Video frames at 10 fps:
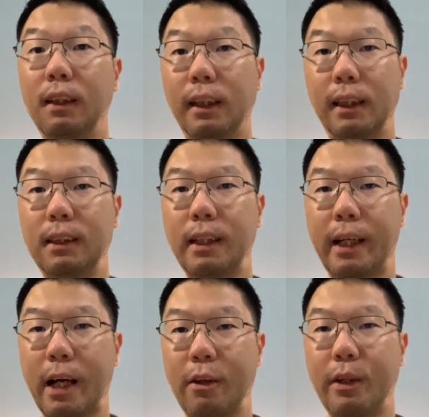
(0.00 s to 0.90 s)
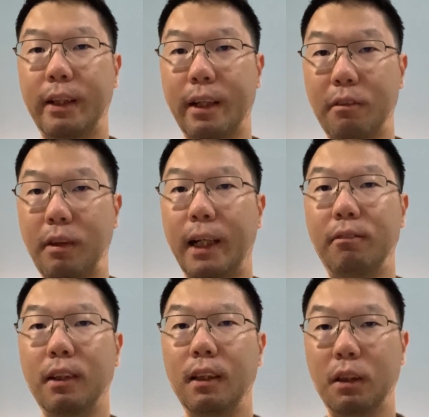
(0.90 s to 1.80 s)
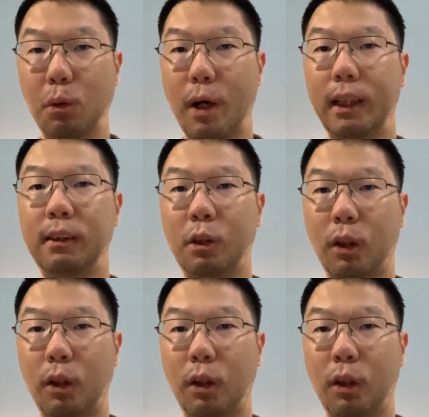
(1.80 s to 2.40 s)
is $995 US.